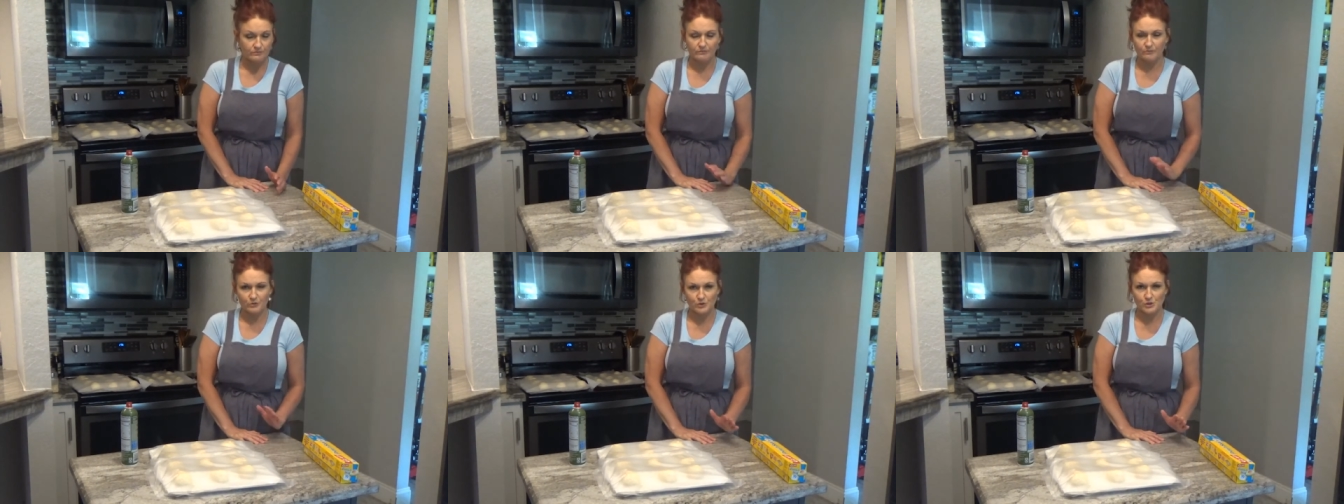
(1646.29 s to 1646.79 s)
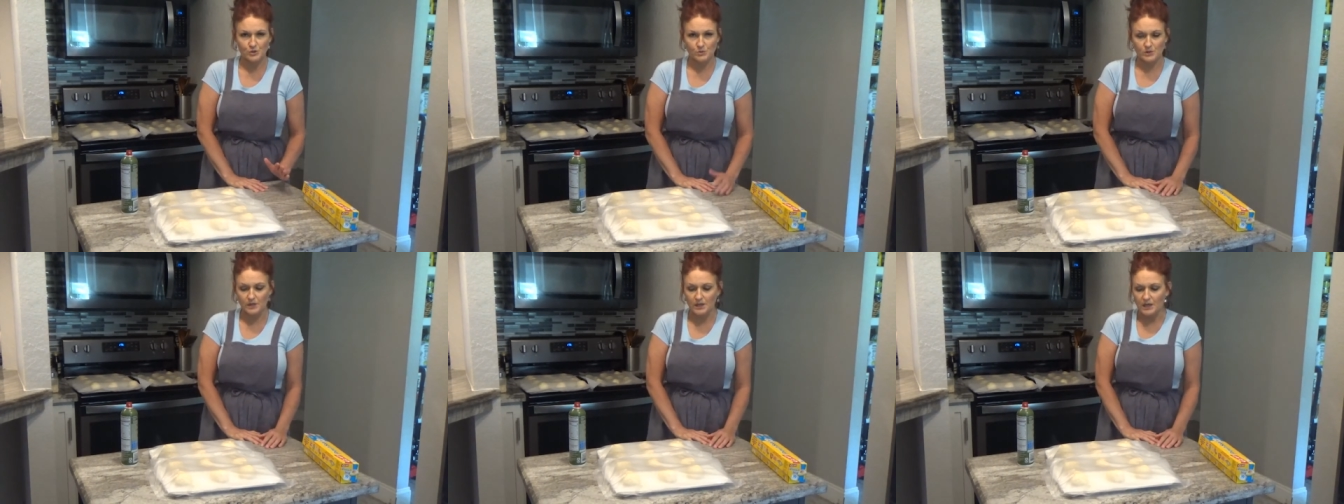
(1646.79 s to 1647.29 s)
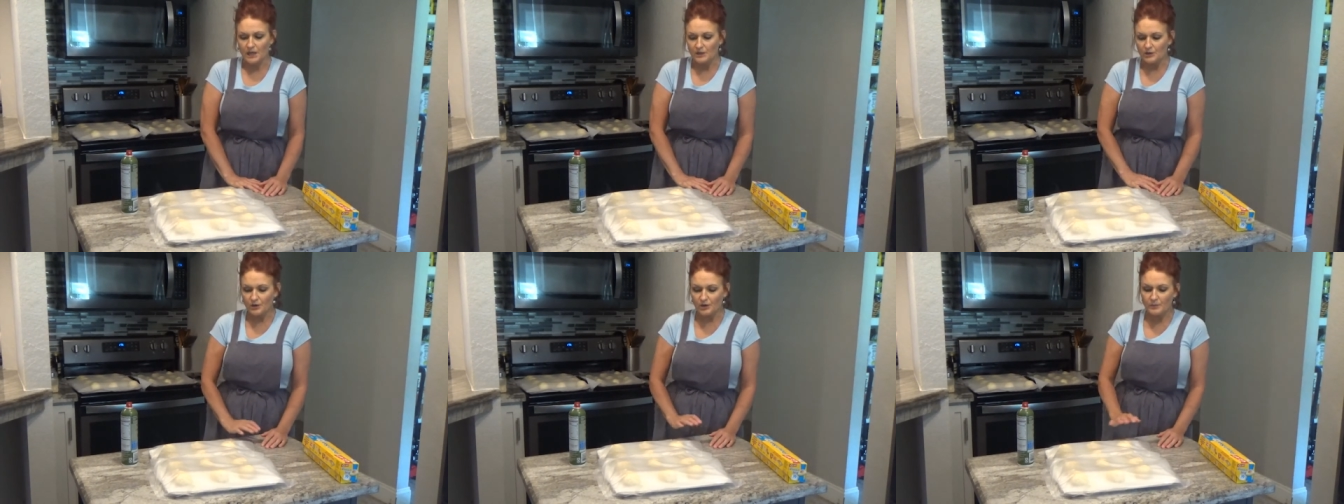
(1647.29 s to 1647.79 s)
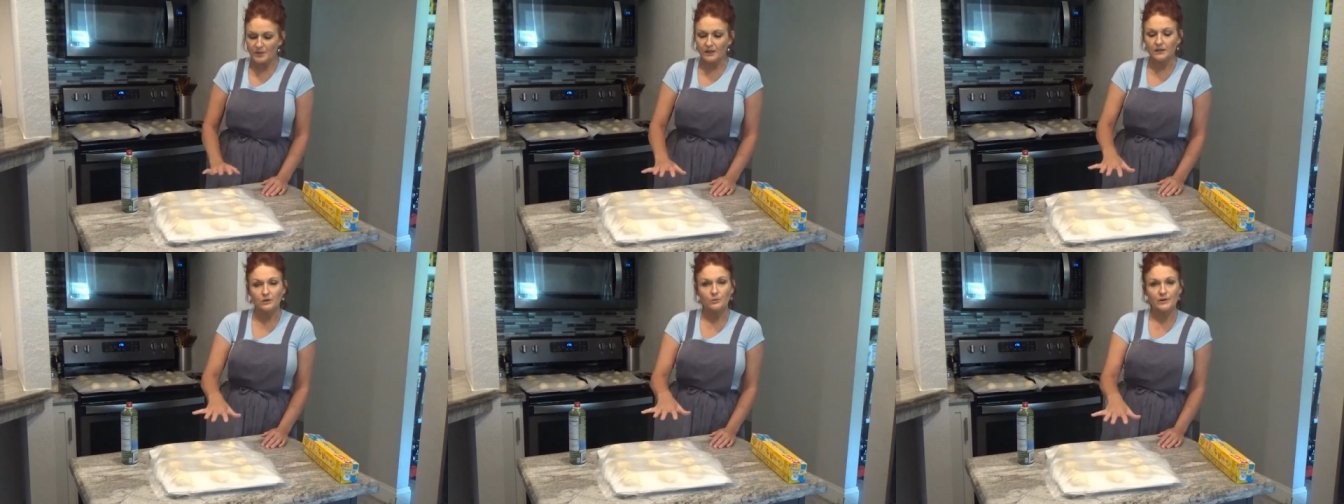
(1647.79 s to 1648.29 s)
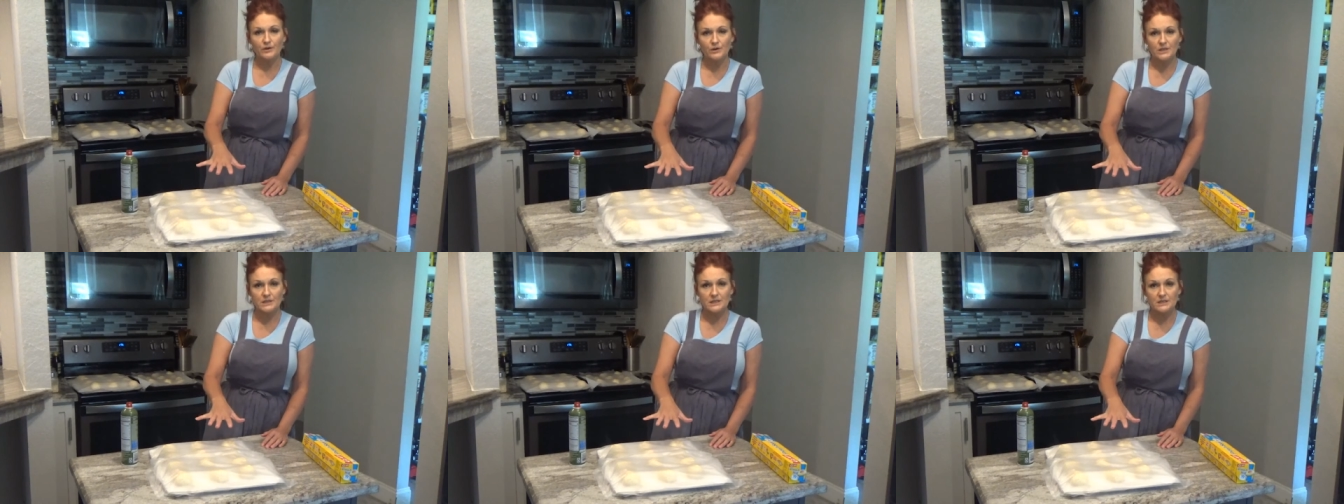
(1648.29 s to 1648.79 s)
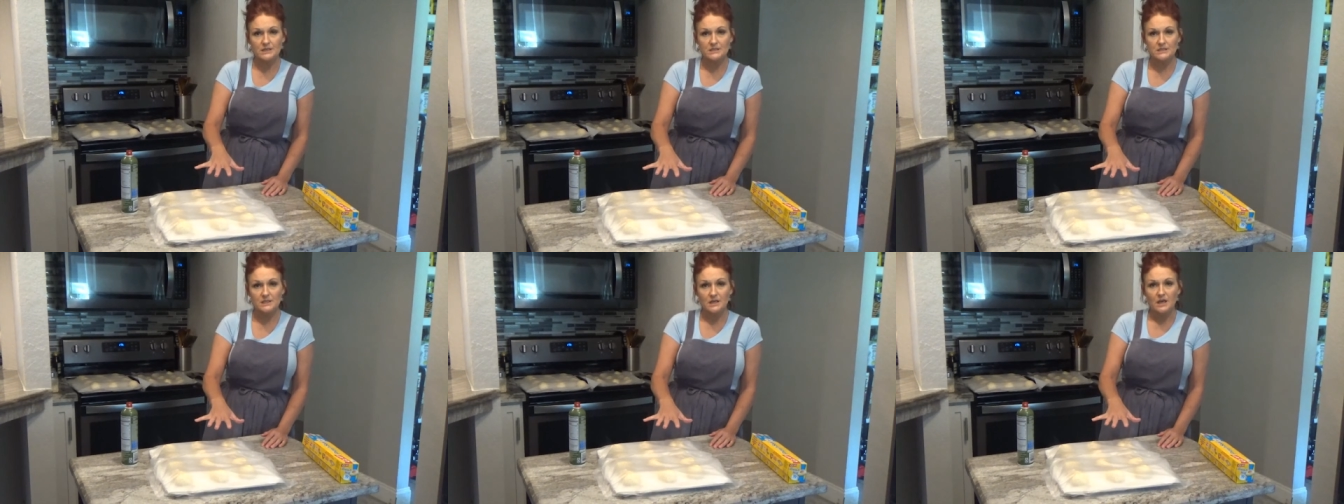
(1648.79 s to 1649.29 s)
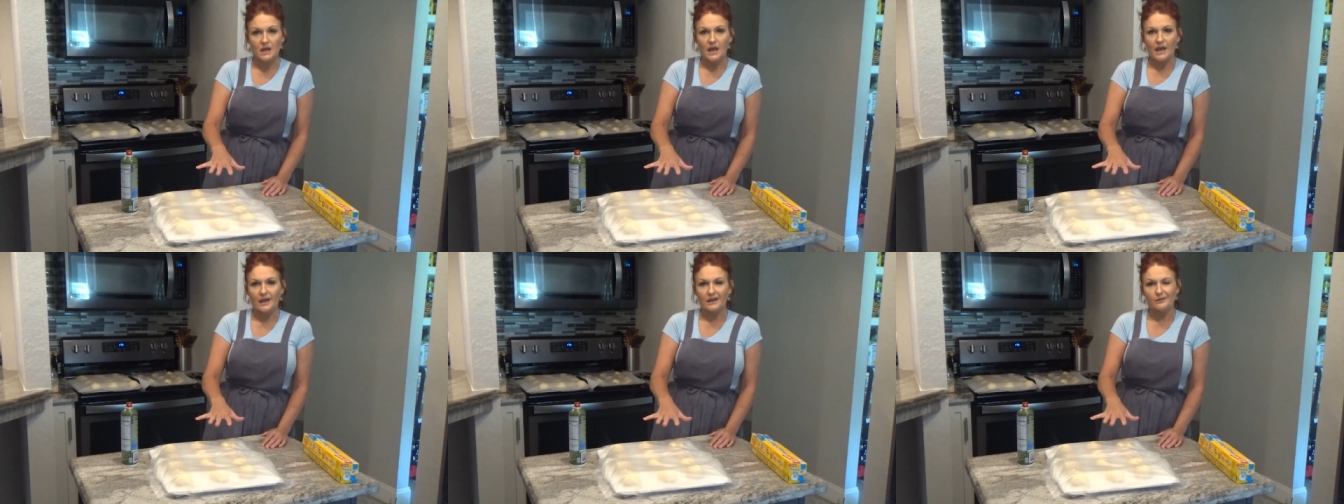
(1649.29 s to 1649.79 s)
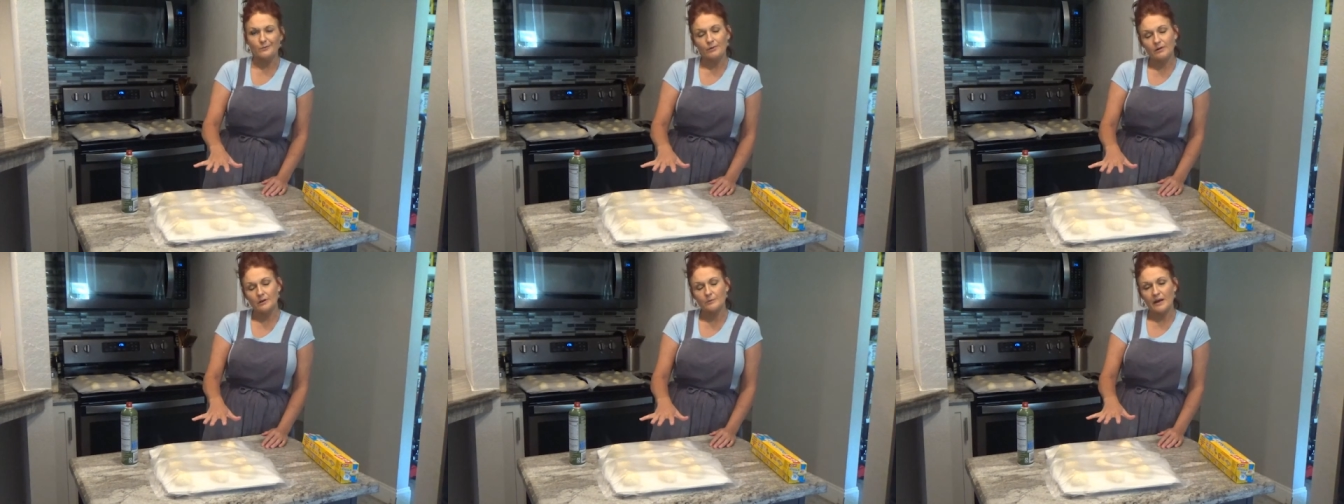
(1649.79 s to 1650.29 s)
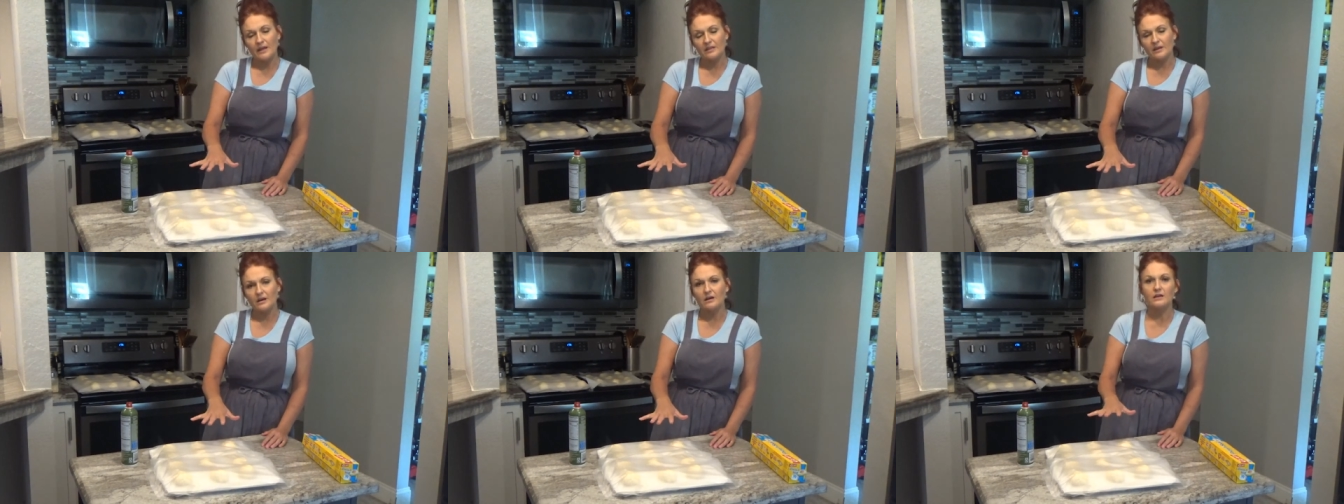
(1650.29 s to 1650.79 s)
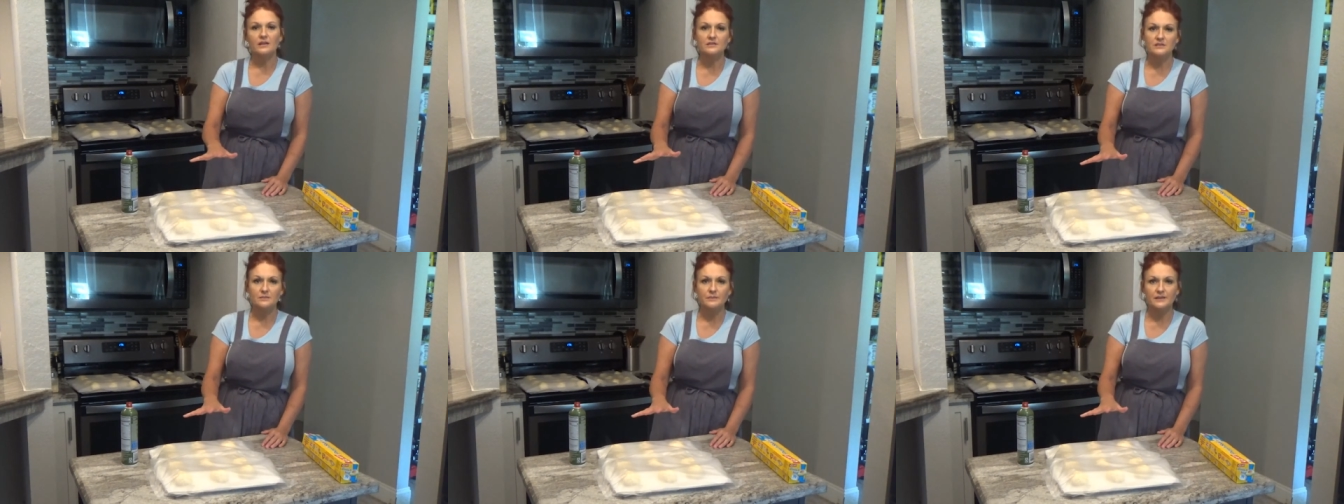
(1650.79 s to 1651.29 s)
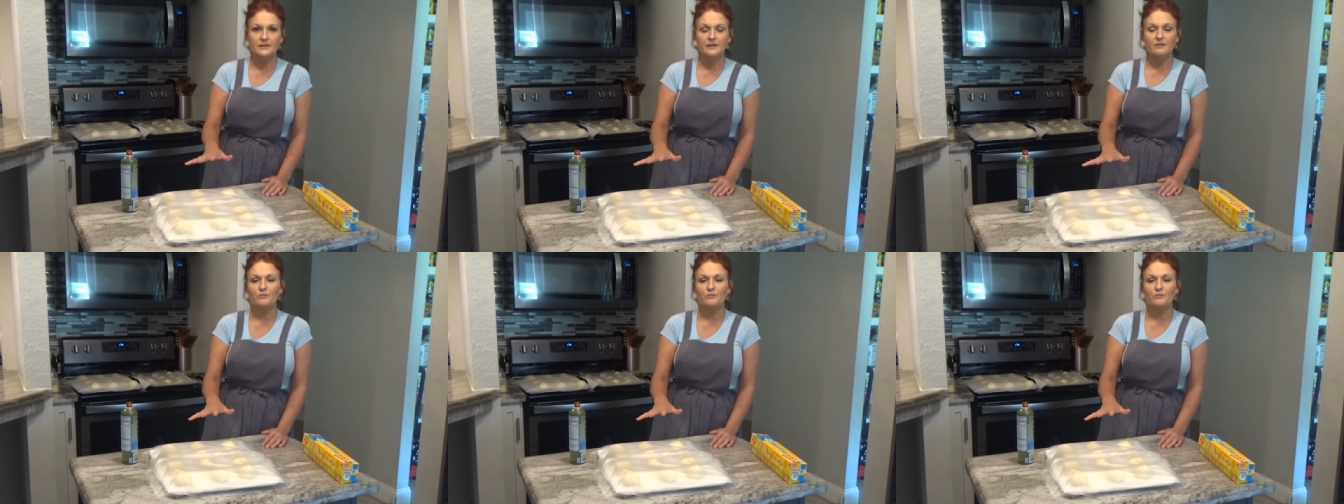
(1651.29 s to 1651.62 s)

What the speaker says: for sure. They're going to be a little bigger than this, and you might think, oh, that's not big enough.